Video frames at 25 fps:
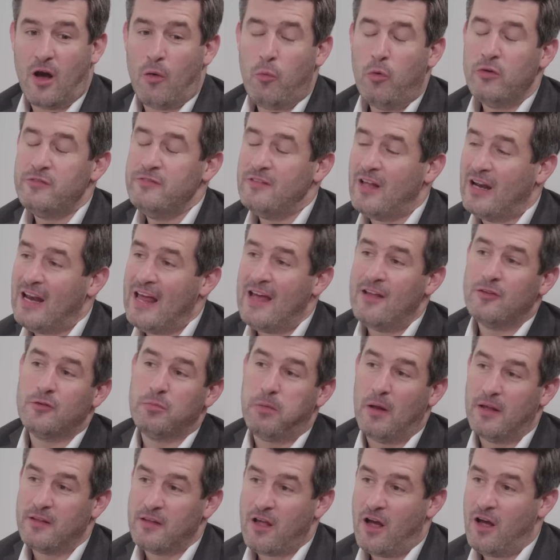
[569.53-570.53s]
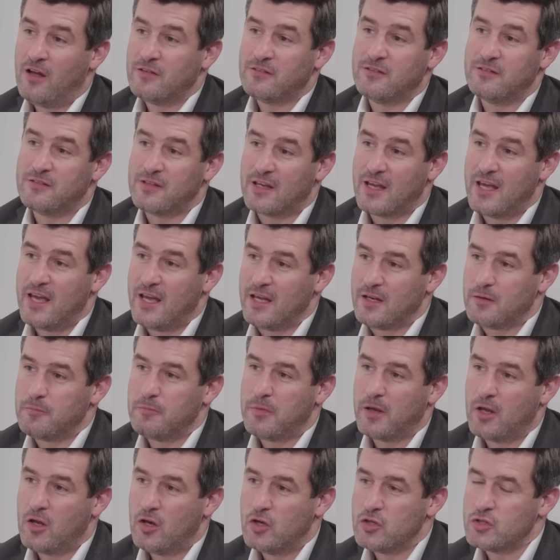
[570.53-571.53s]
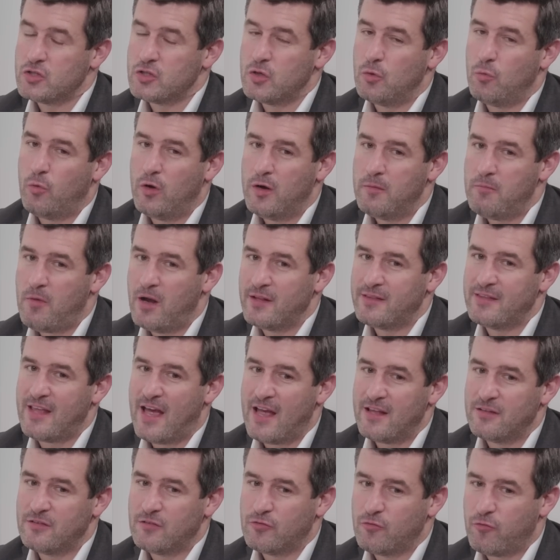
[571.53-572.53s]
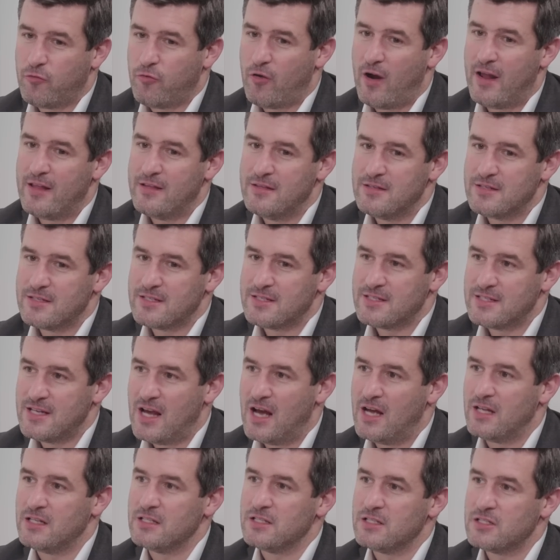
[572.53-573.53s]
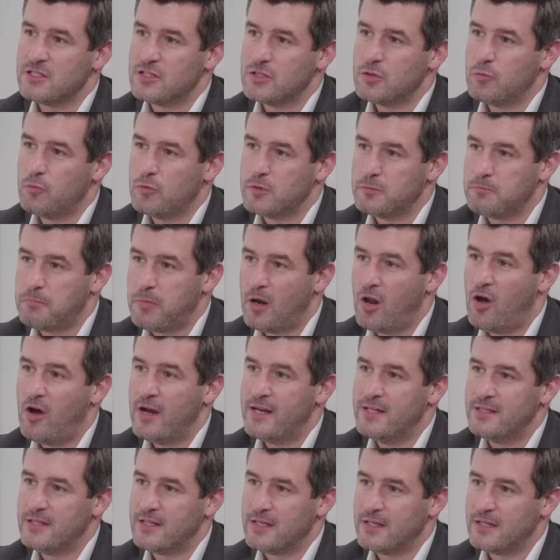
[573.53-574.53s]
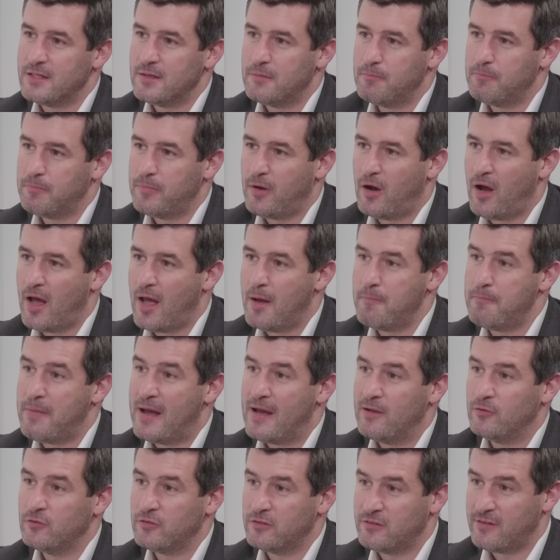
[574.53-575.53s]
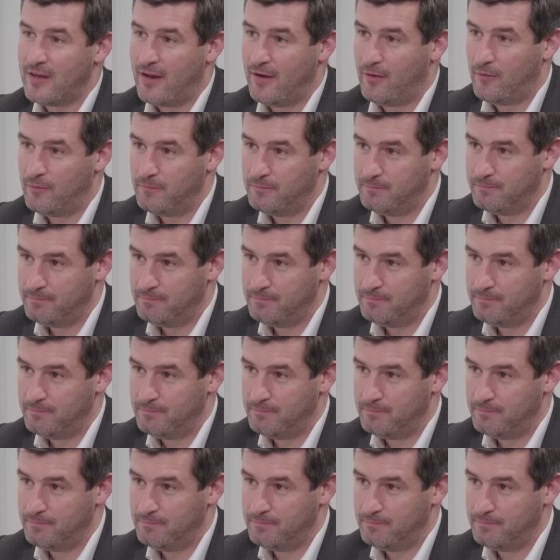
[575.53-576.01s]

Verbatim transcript: I wasn't allowed to play darts as a kid because one of my dad's friend's sons was blinded by a bounce out.